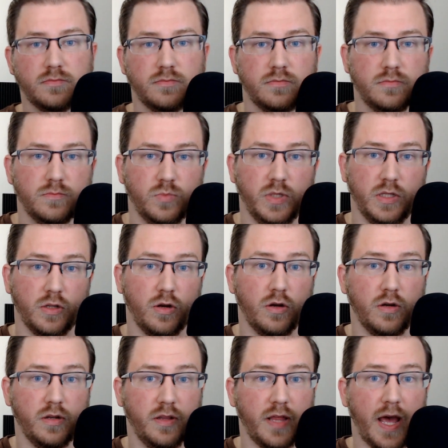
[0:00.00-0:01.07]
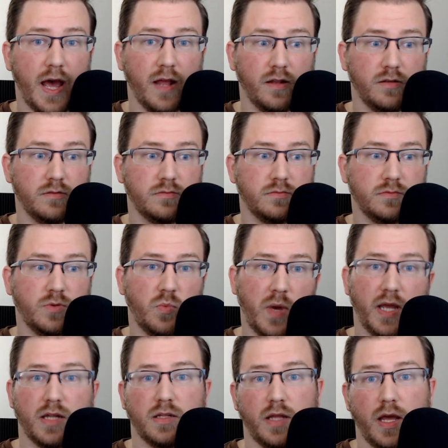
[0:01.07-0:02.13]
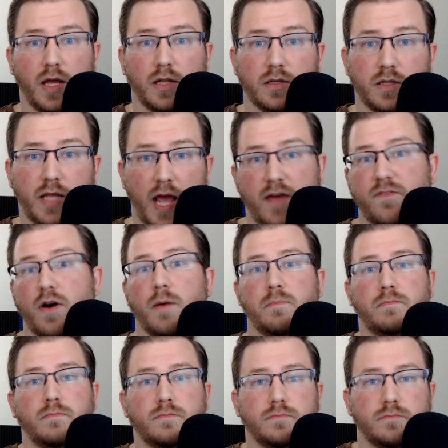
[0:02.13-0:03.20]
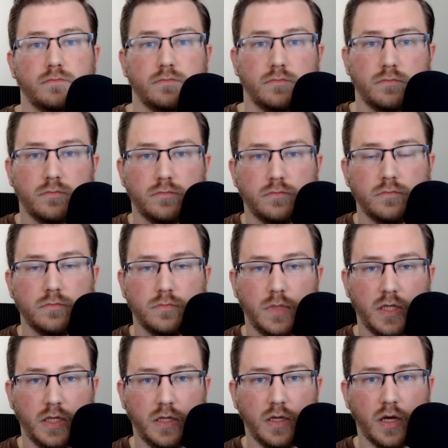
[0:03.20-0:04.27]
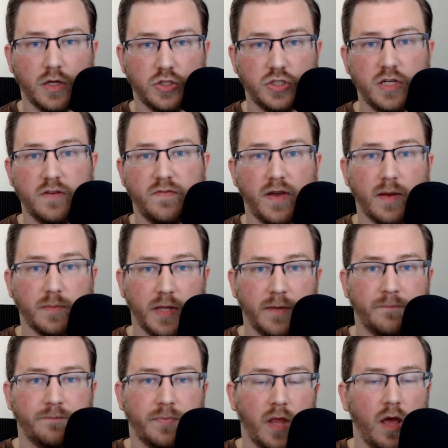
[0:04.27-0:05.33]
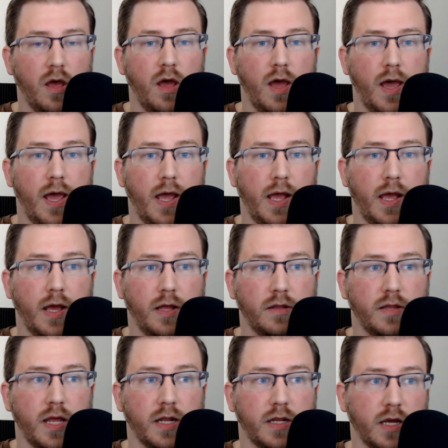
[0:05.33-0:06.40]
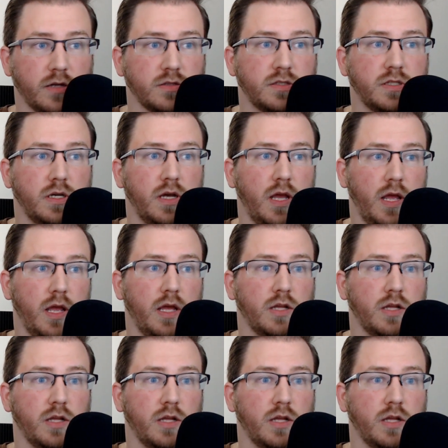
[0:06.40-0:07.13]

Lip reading: We learned that the Wei clan gave up the Shi family, and that Kelsa and